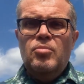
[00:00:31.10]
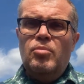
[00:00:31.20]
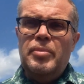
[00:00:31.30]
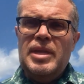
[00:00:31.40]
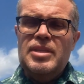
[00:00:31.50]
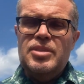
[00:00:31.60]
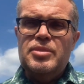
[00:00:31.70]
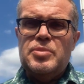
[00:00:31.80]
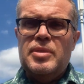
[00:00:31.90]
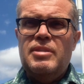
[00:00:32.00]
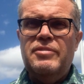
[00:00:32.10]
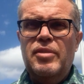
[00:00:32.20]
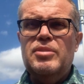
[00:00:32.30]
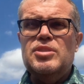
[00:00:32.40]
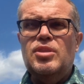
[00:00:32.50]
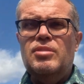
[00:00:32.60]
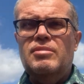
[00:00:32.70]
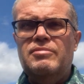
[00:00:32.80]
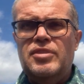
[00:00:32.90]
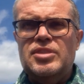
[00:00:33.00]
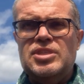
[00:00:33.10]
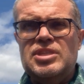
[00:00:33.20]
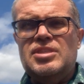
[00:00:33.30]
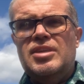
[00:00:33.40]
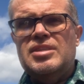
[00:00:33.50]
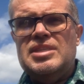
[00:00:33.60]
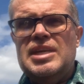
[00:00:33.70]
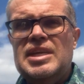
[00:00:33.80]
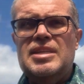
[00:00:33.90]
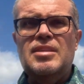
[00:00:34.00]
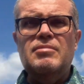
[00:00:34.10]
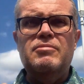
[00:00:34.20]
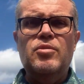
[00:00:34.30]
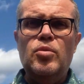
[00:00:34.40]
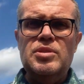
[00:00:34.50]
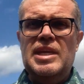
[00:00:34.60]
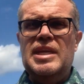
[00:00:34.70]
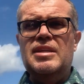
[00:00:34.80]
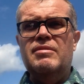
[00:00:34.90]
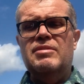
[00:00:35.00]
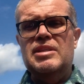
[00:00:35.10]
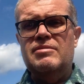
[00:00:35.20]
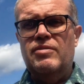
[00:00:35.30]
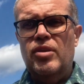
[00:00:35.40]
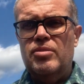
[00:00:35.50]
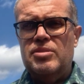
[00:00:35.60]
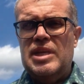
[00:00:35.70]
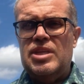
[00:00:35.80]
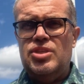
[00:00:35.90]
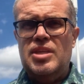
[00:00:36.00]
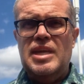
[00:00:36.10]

what we're going to do is we're going to focus on verses 13 and 14 of this final section.